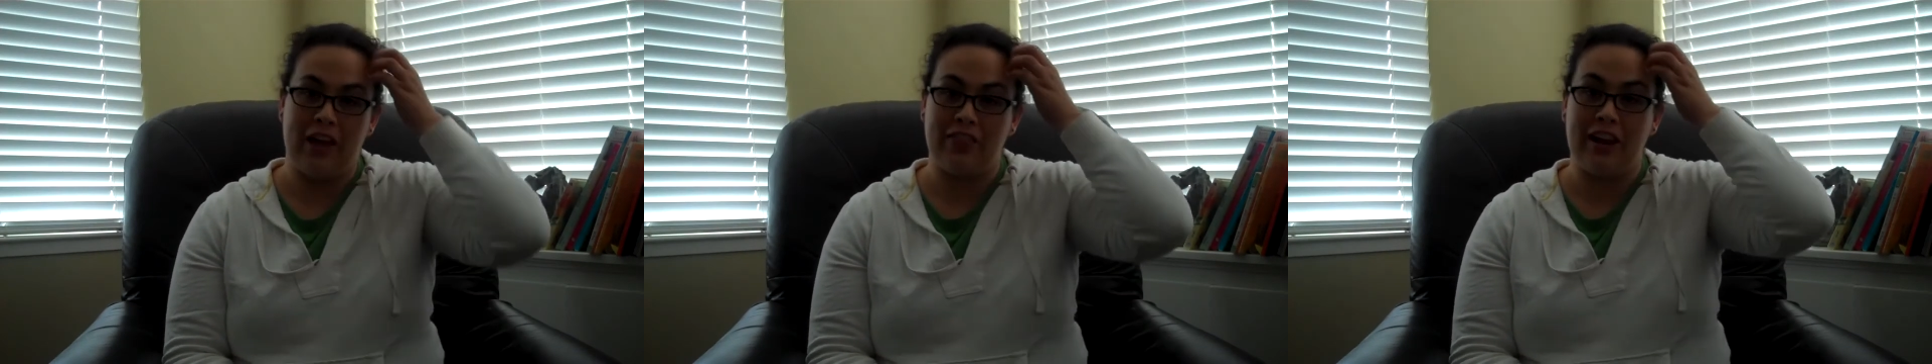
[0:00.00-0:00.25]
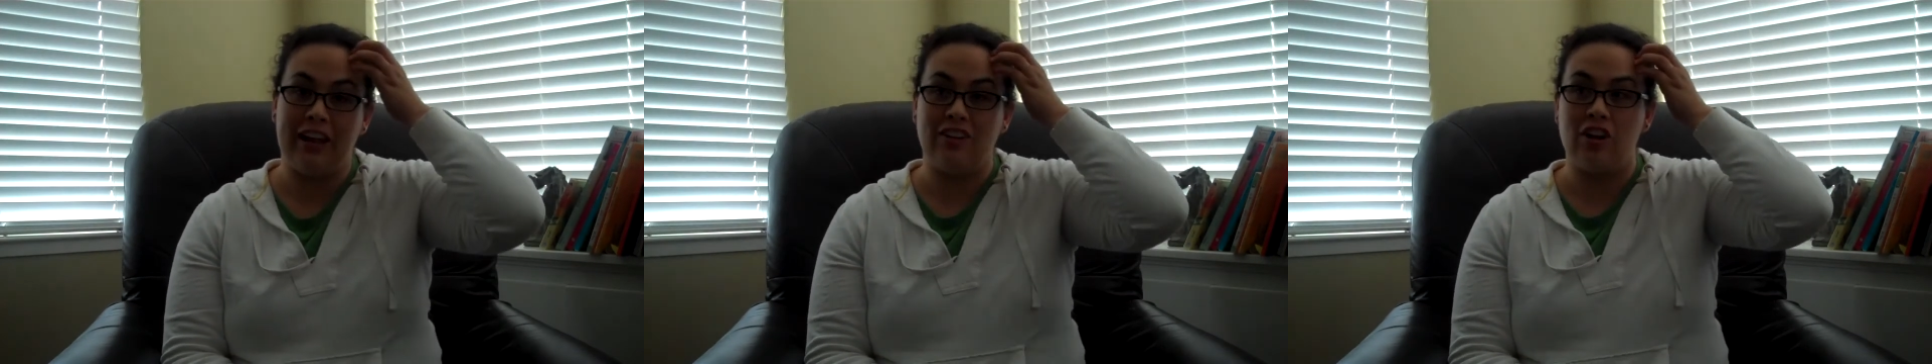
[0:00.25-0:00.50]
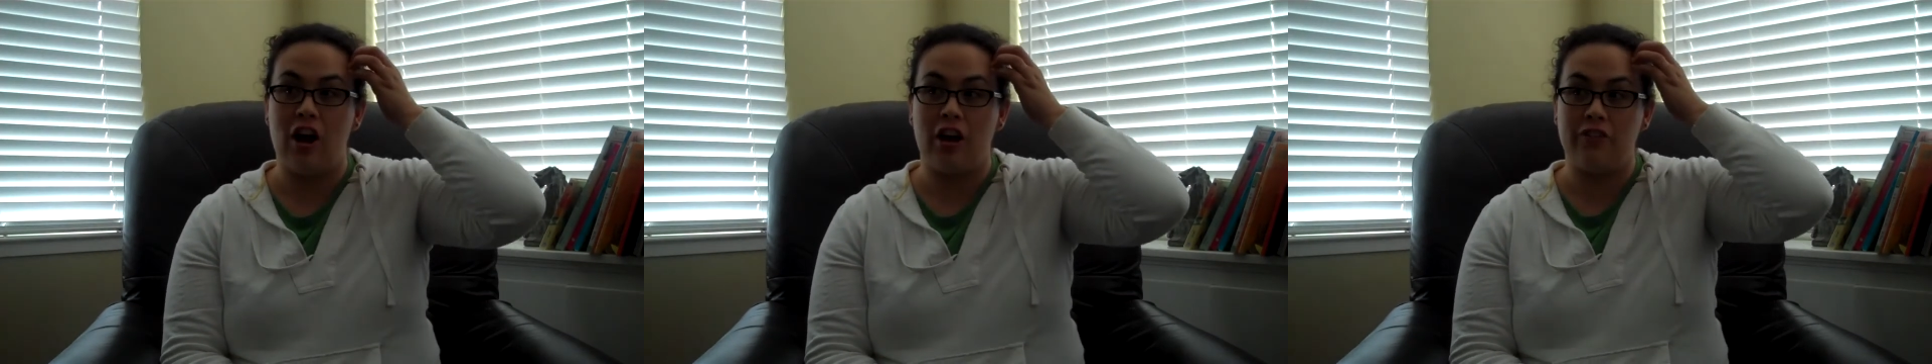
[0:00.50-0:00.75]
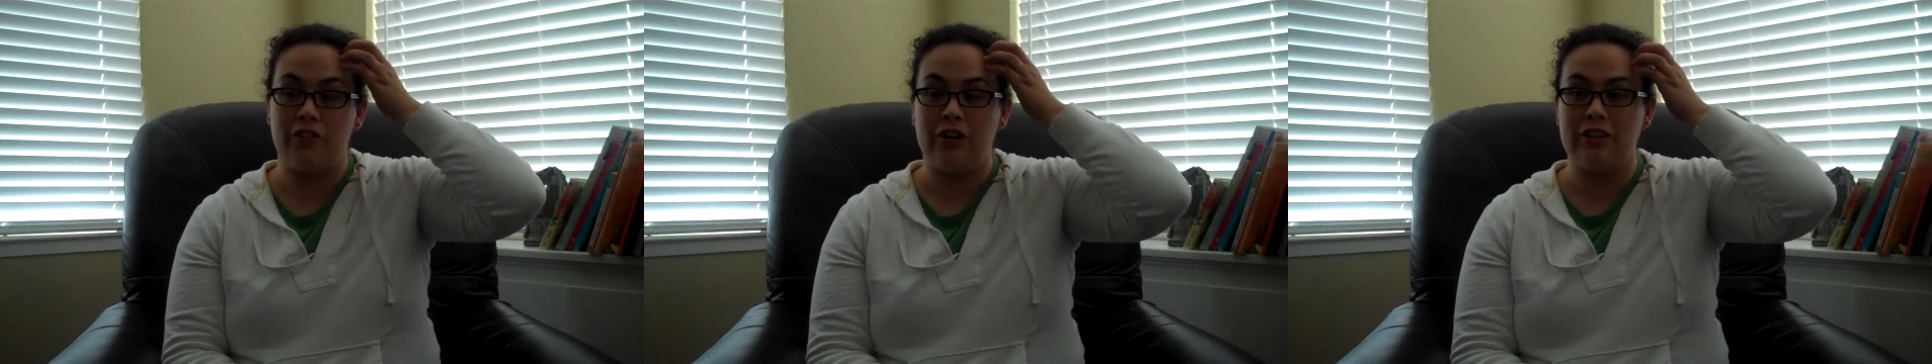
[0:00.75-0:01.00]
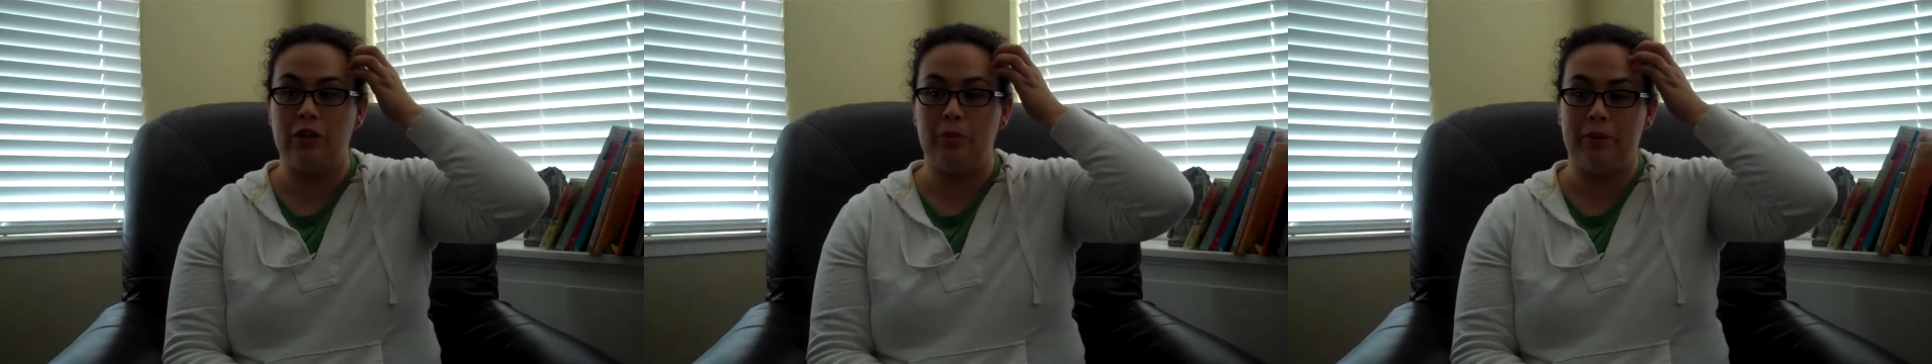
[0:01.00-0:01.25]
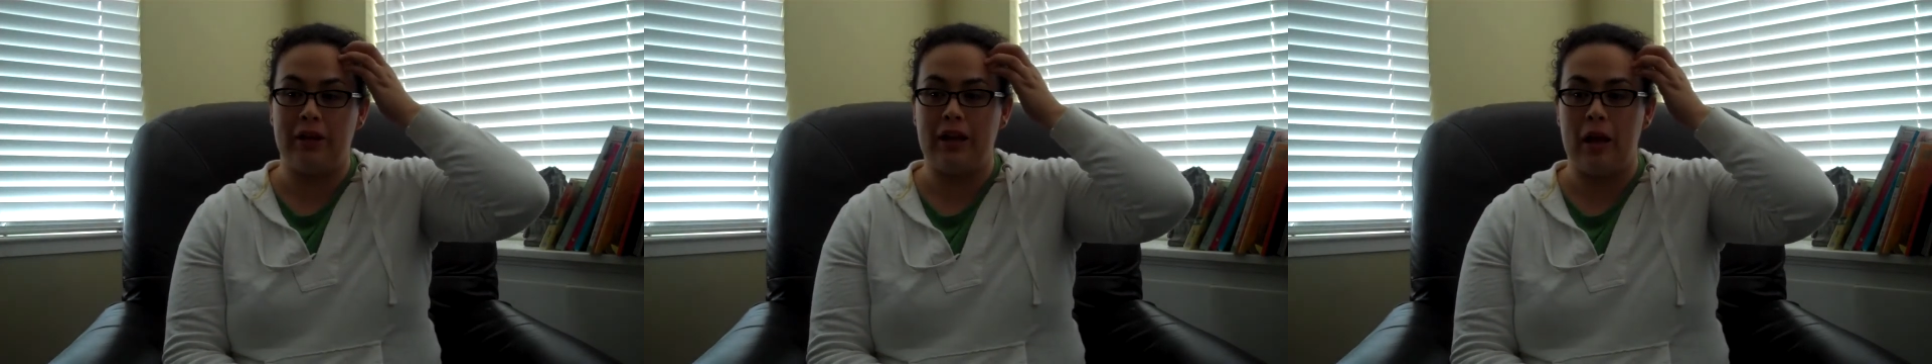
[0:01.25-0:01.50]
I thought I'd talk for a little
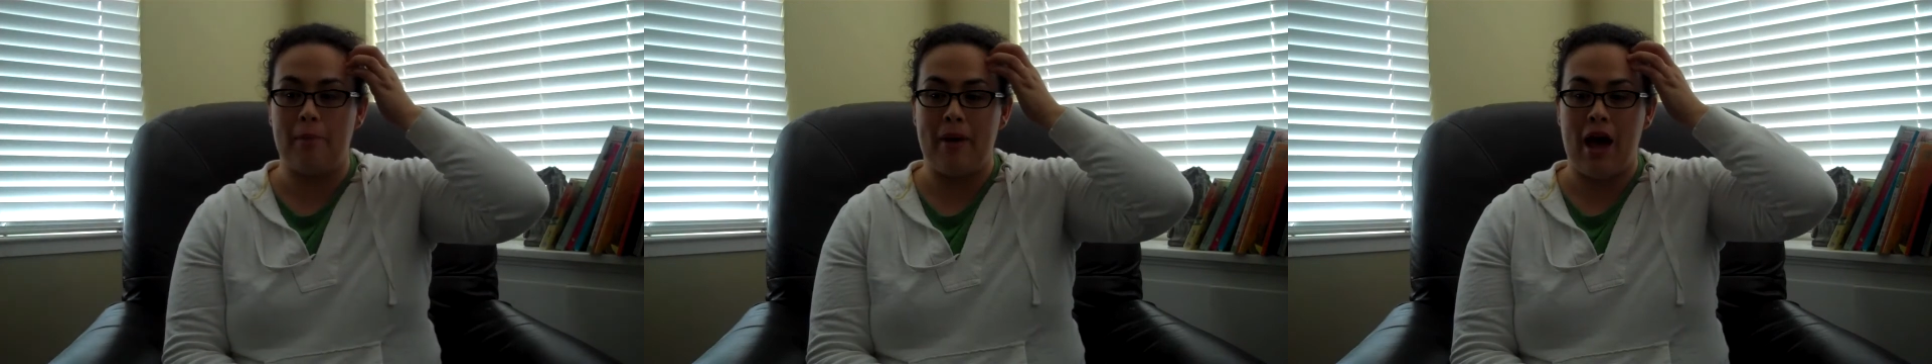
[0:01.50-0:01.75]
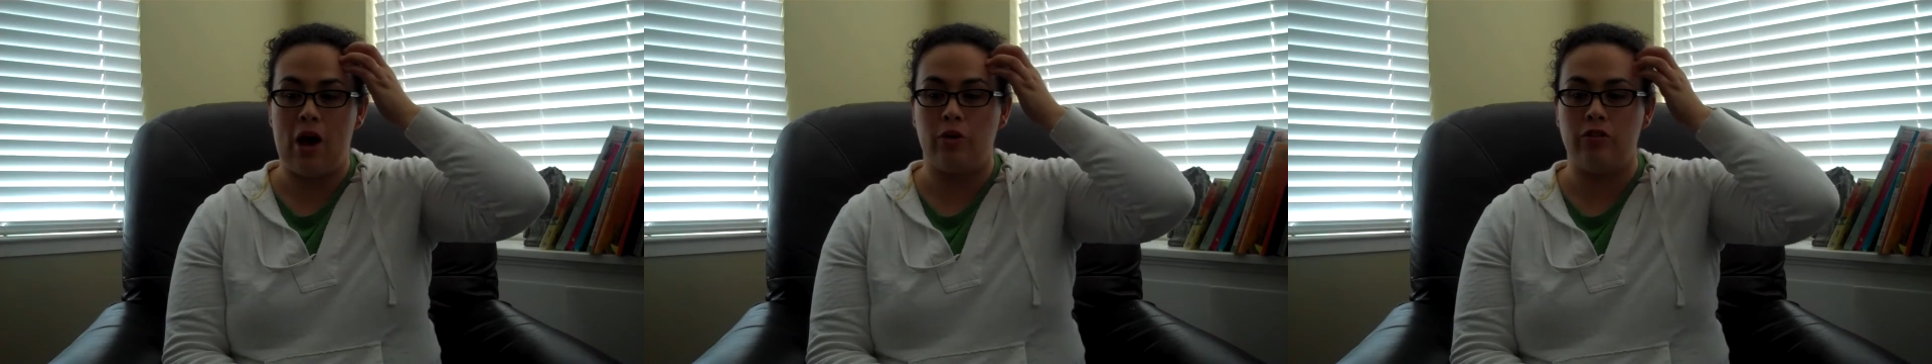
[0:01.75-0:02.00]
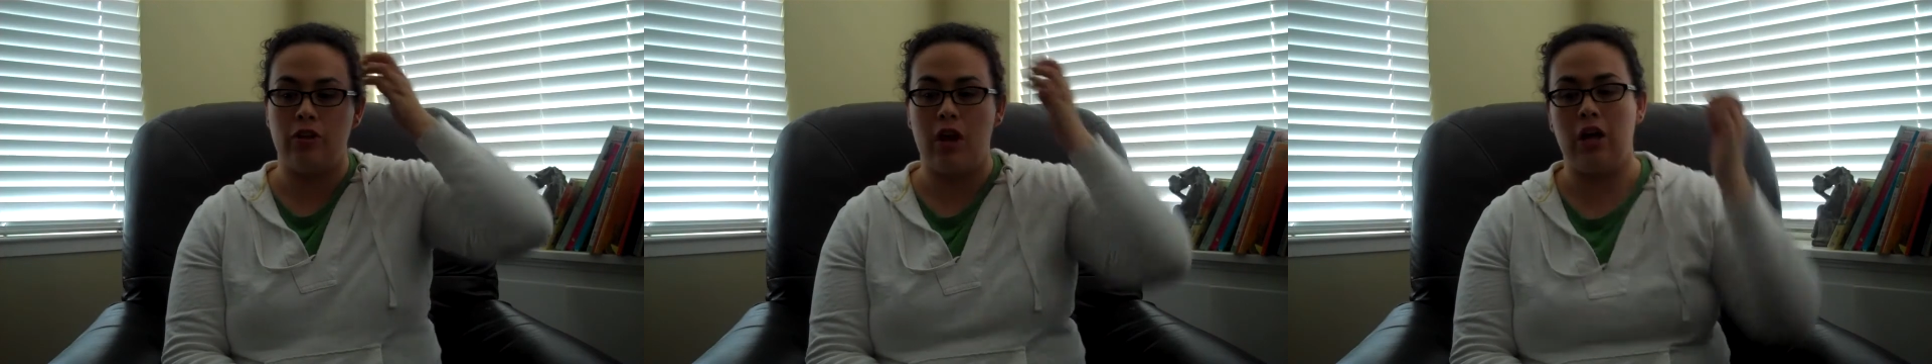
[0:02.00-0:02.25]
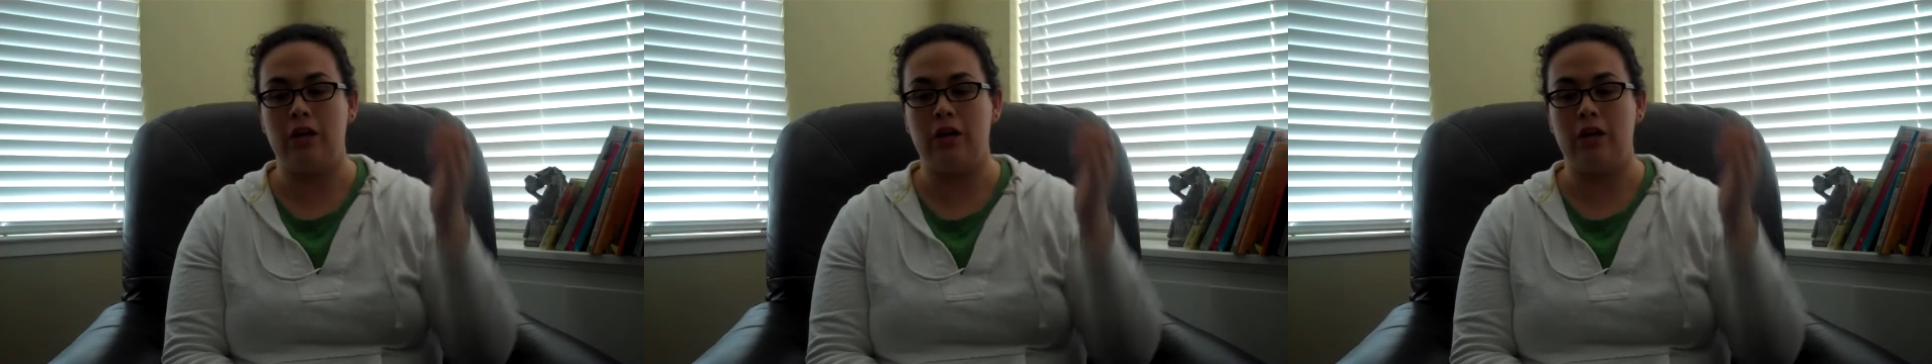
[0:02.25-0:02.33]
bit about